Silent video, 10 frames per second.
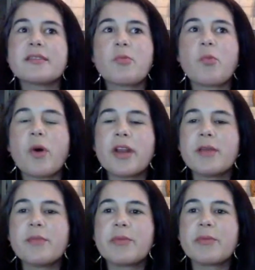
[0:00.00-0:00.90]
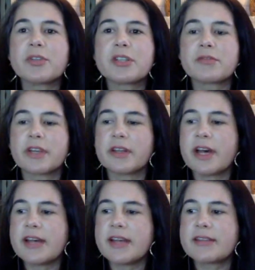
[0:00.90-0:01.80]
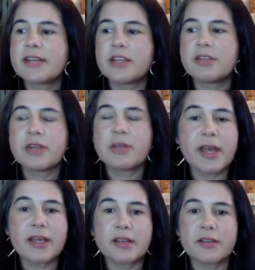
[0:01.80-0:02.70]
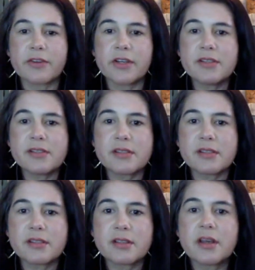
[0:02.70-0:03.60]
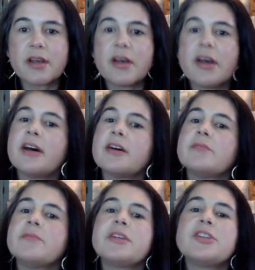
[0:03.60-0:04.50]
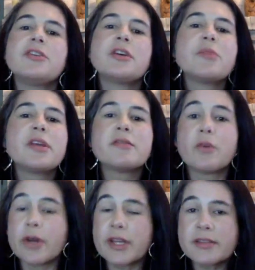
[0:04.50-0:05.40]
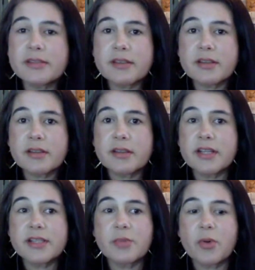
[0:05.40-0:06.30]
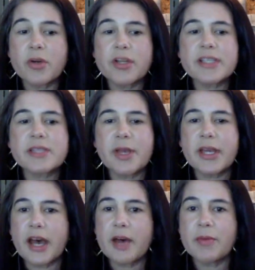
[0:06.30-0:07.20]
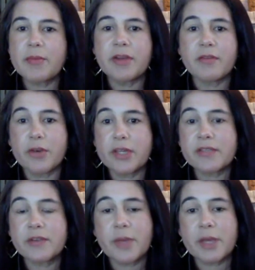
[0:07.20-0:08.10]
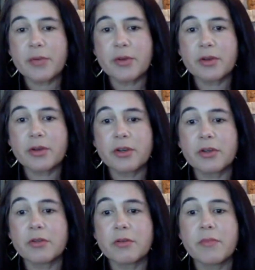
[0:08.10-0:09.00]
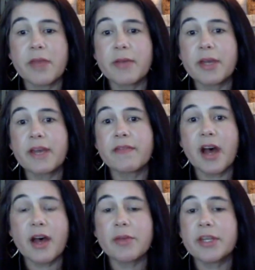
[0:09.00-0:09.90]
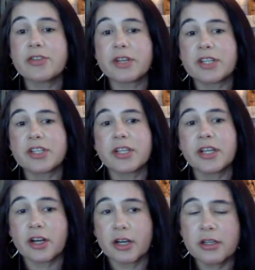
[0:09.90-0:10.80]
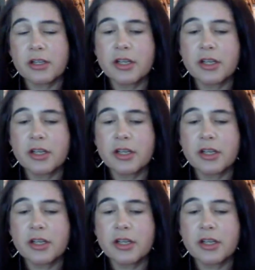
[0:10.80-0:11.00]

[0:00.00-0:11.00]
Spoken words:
wanting people to realize that you can make a difference, that you could be the voice, that it's important to speak up and be a voice for people who maybe have not been traditionally heard.